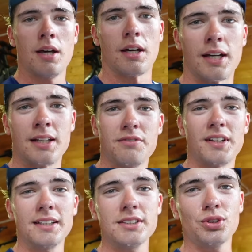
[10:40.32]
And if
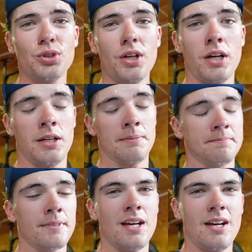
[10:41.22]
that is true,
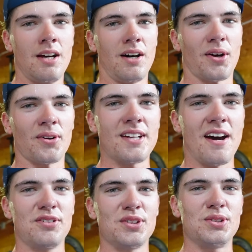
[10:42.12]
I don't
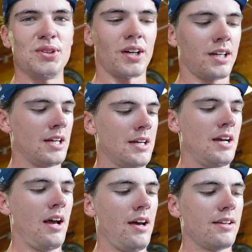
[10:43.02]
have to do
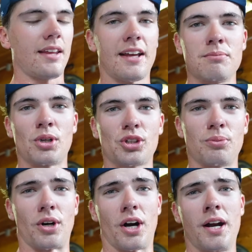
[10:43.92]
that much
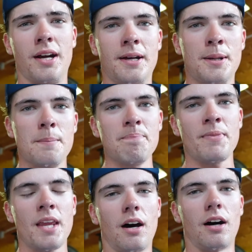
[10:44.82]
more
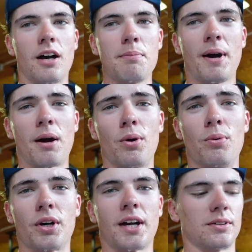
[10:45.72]
high power
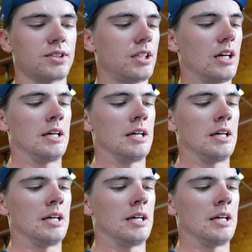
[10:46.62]
workouts.